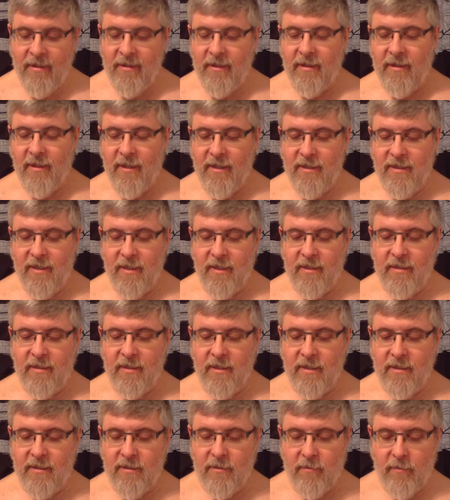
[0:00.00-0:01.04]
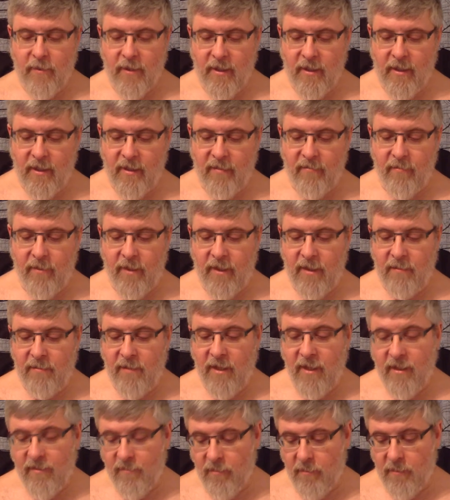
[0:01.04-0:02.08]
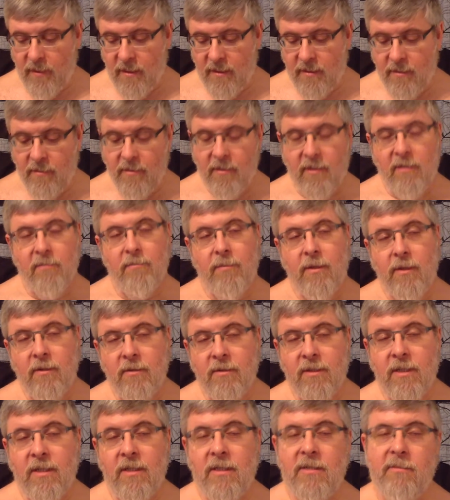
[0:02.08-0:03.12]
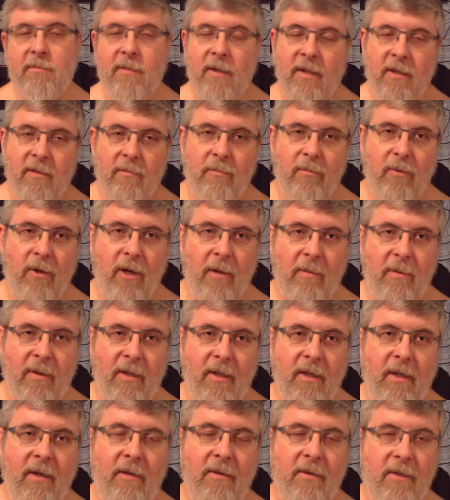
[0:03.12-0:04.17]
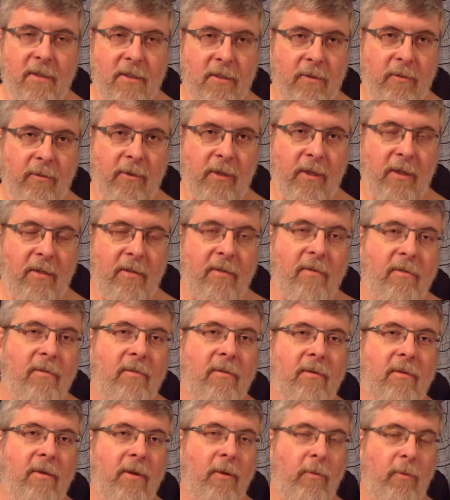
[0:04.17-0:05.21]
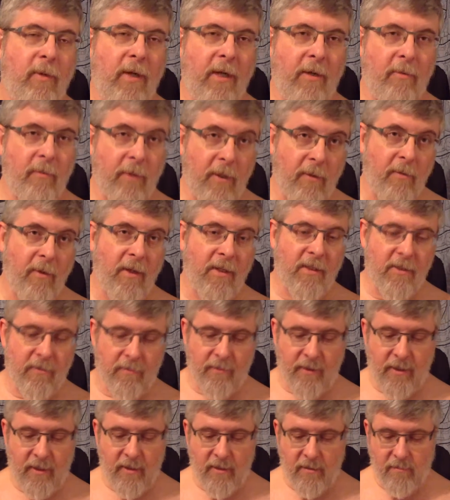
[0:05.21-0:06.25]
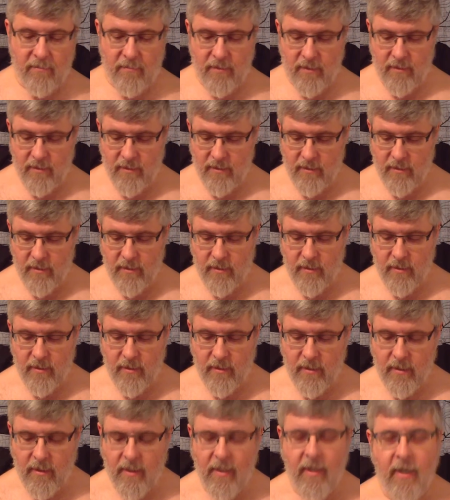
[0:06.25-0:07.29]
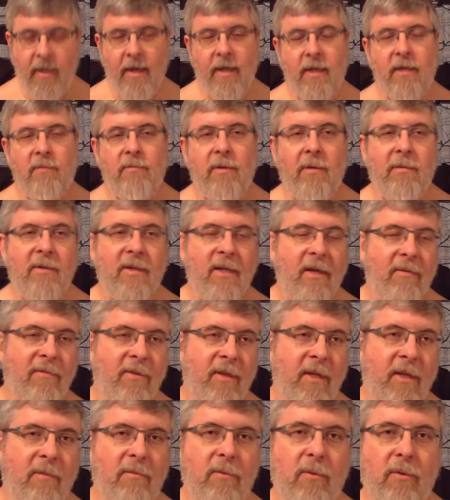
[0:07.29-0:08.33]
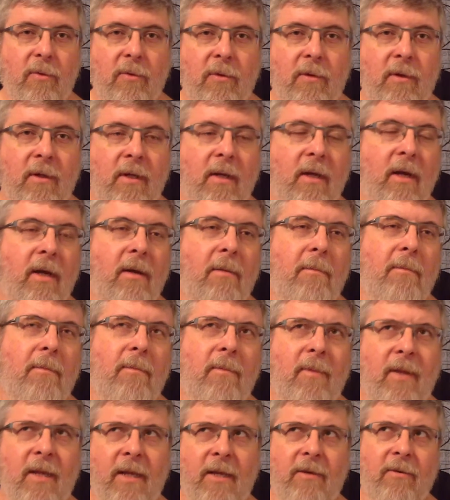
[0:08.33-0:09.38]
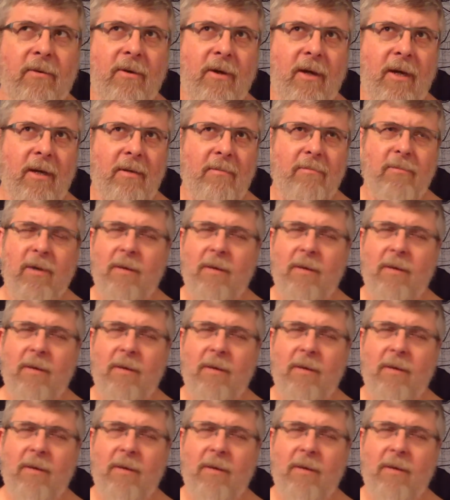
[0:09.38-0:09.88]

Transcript: Now, LaTeX is a way of writing math formulas so that computers can display them properly on the screen, the way we want to read them. And I'll probably cover that more later on.